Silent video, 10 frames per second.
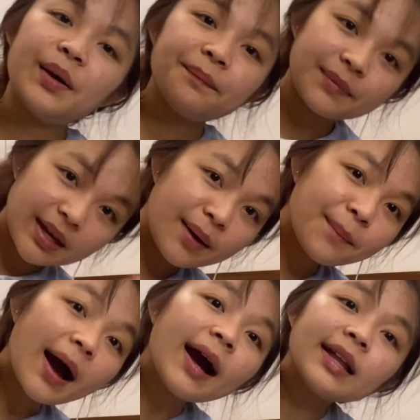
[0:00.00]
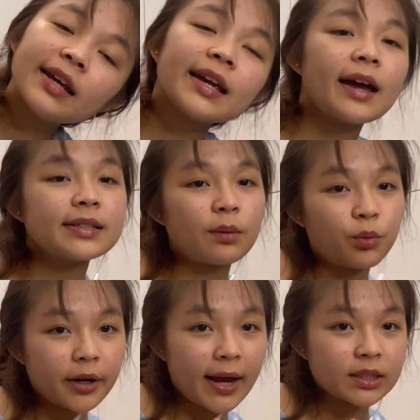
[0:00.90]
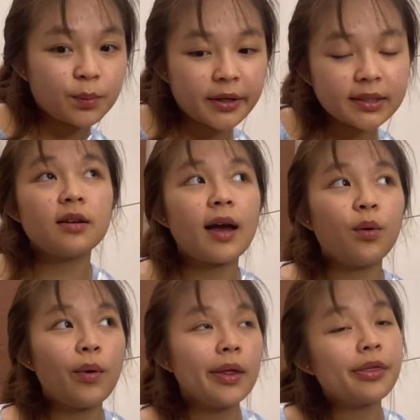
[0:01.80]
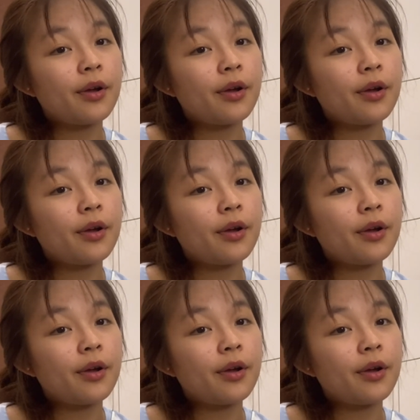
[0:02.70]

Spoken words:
Yep, I did get some work experience. I went to